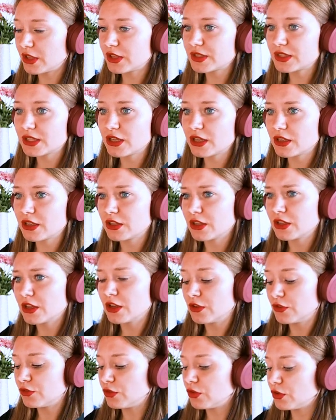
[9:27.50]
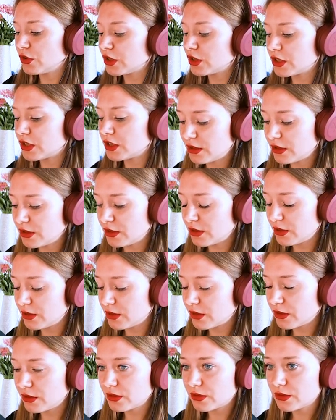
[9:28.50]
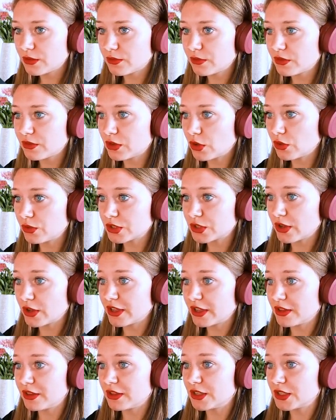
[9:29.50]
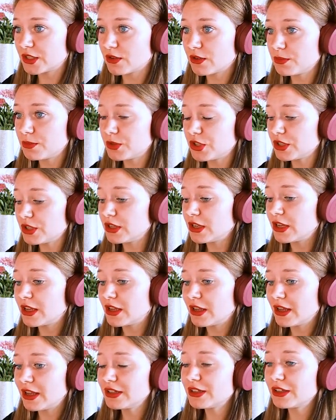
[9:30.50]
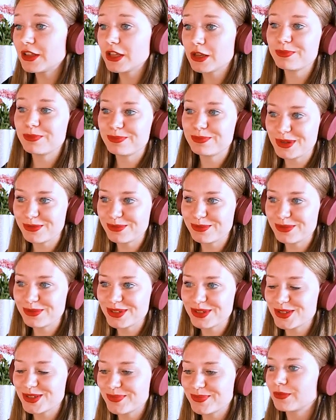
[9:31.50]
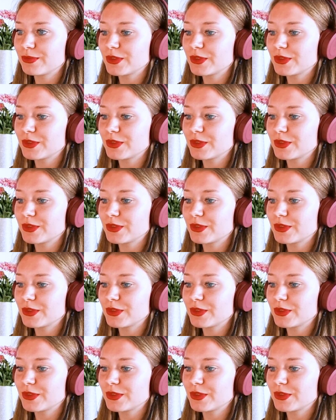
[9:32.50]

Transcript: say G A four event. You can also add the description and click publish.